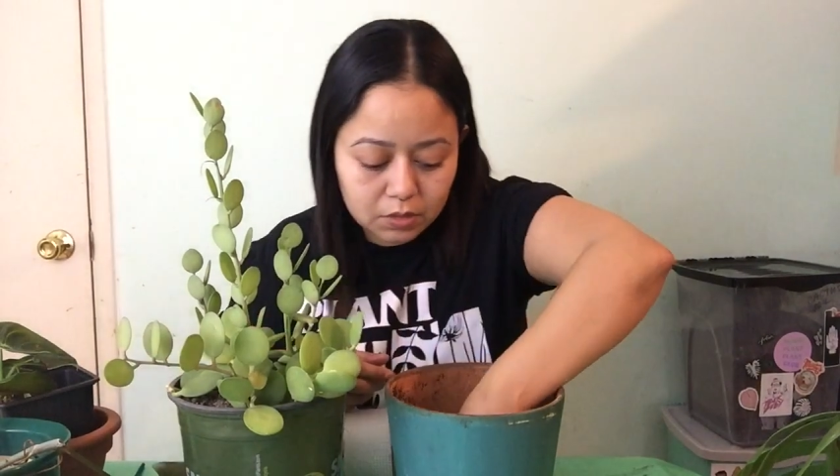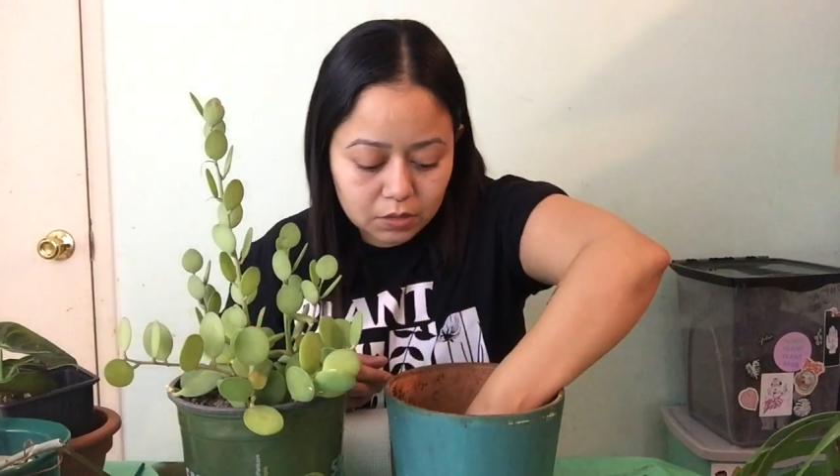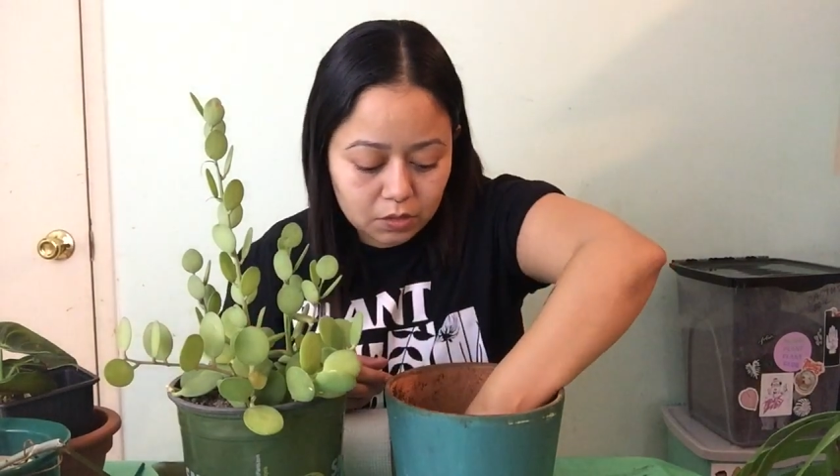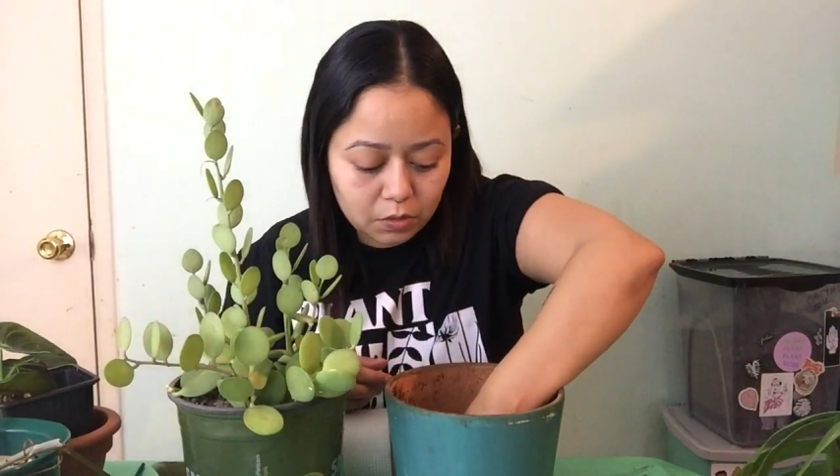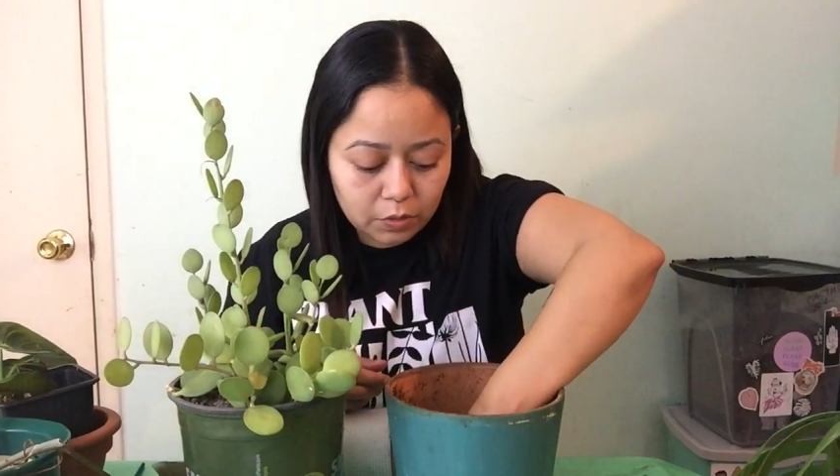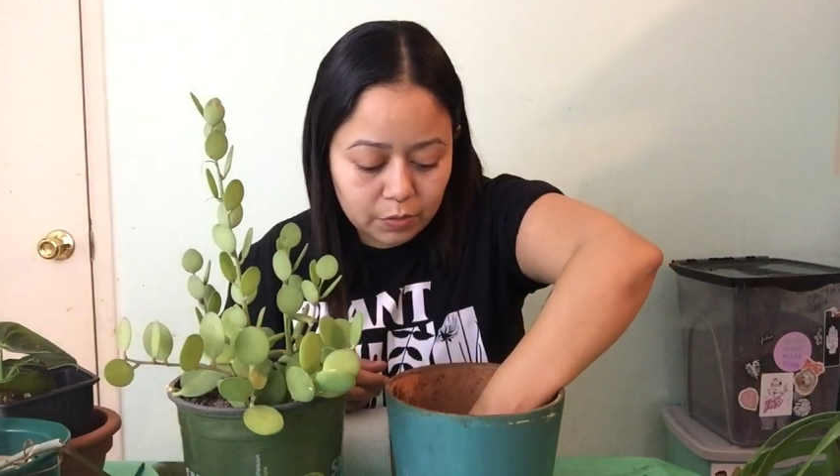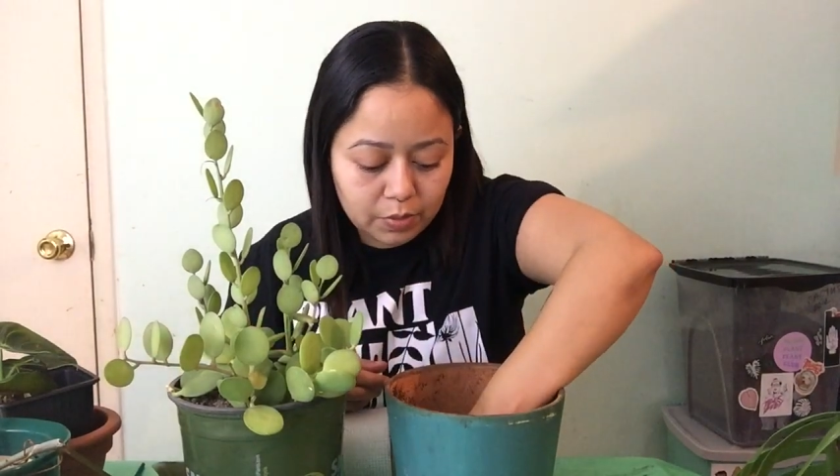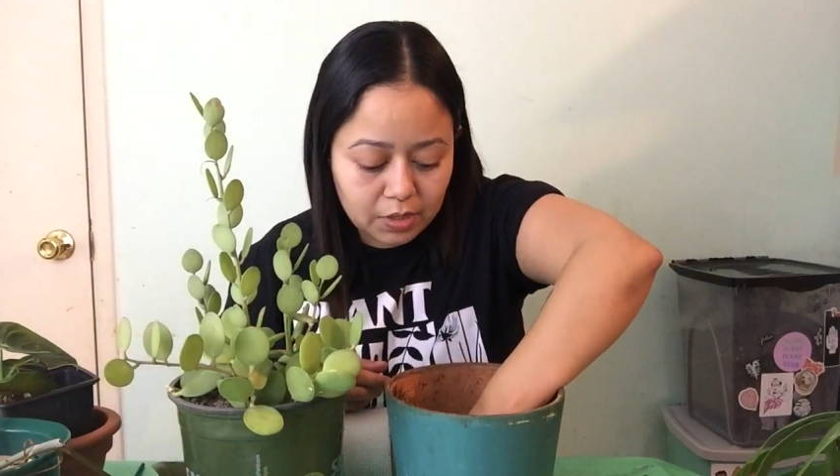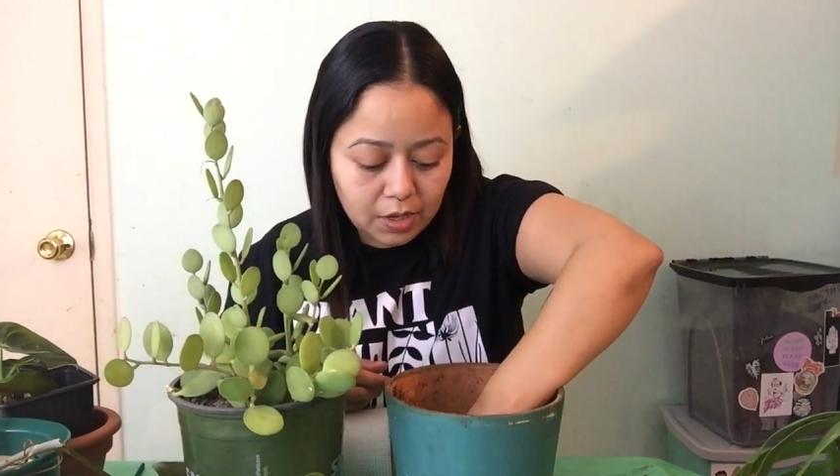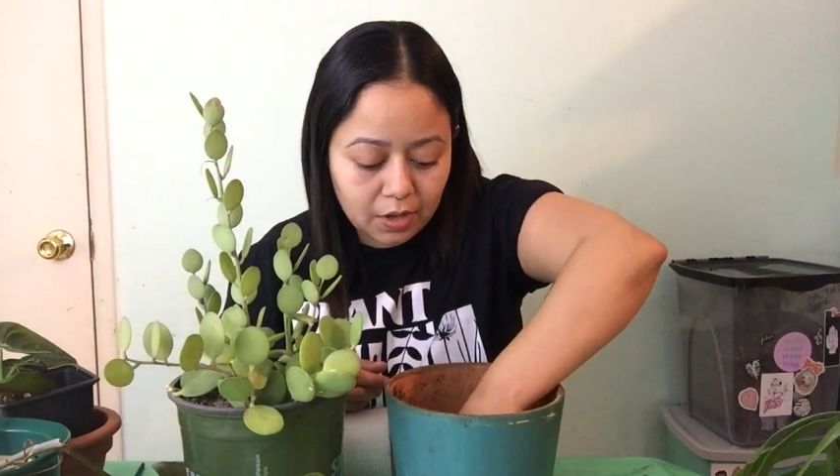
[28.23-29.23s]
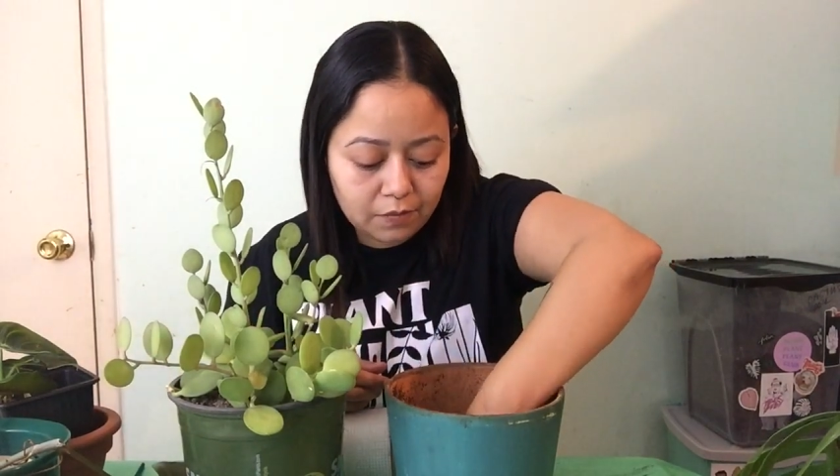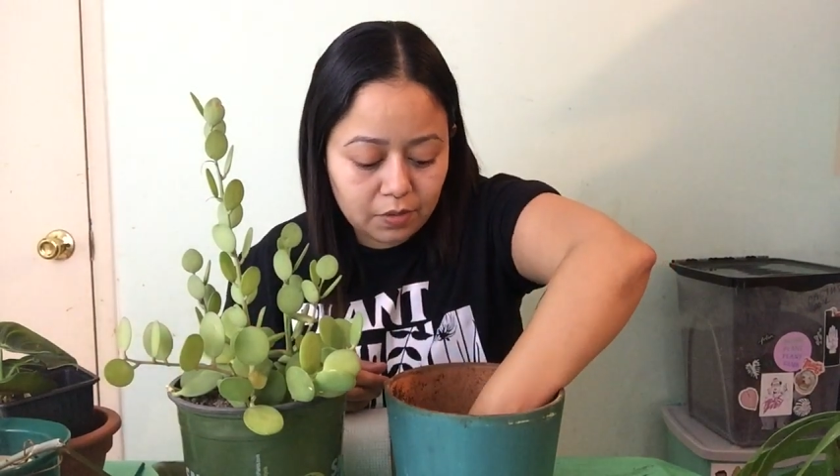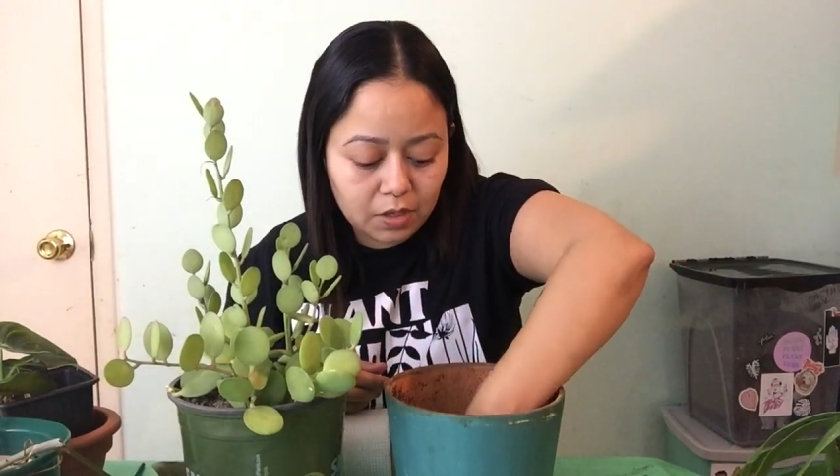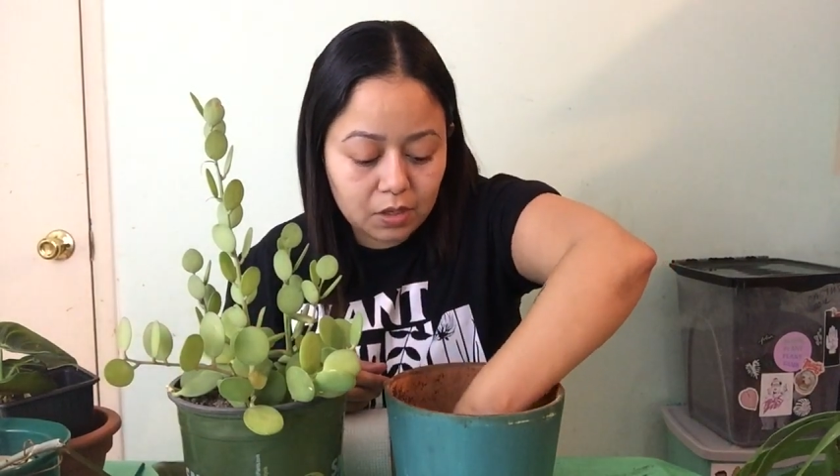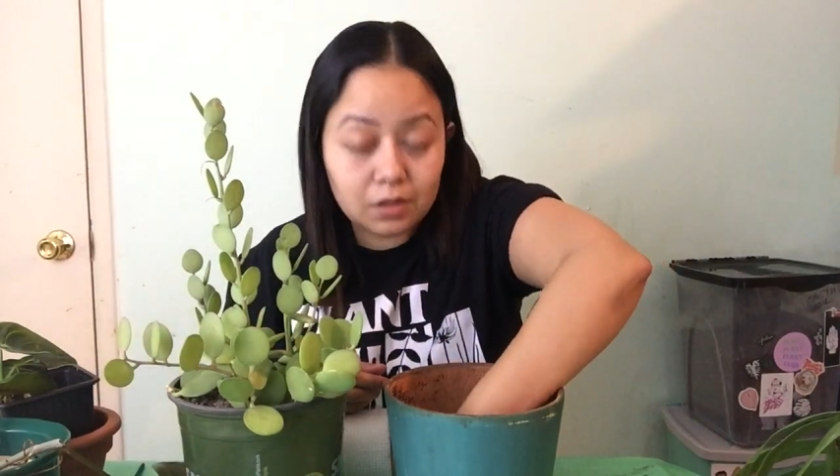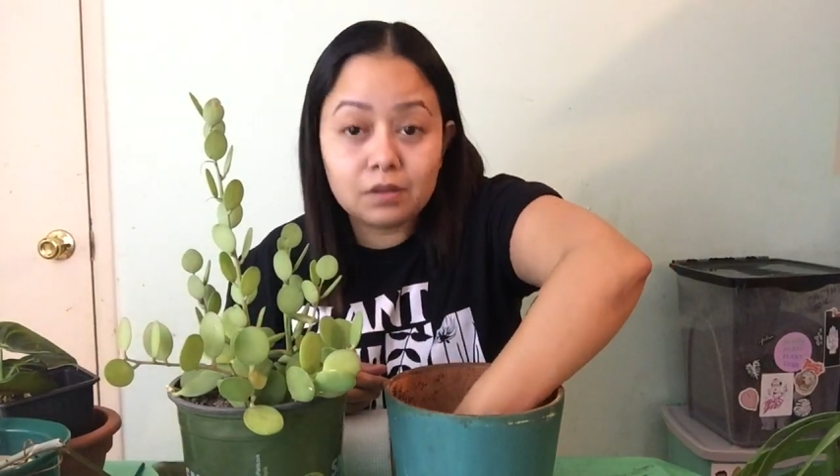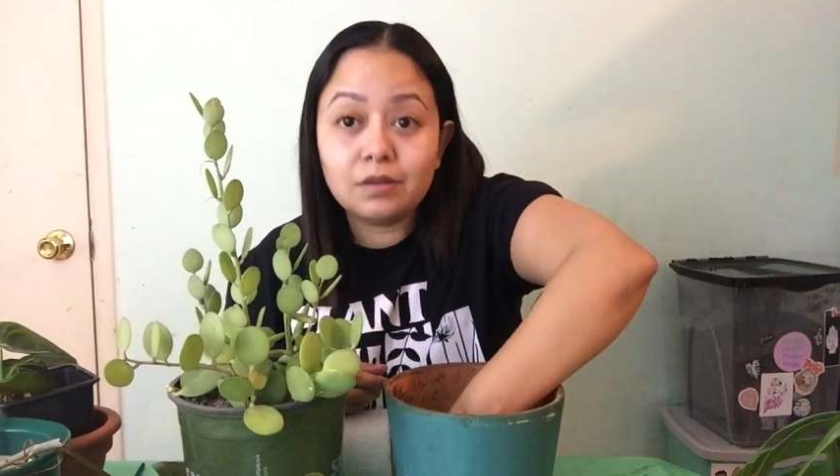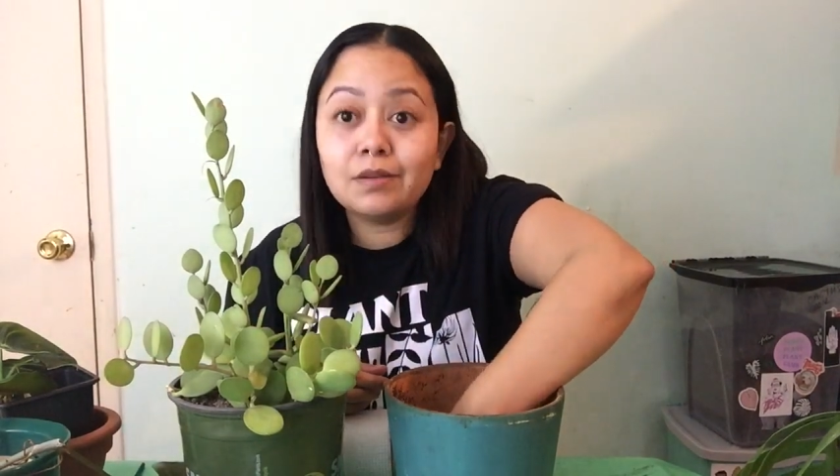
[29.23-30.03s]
so we've been having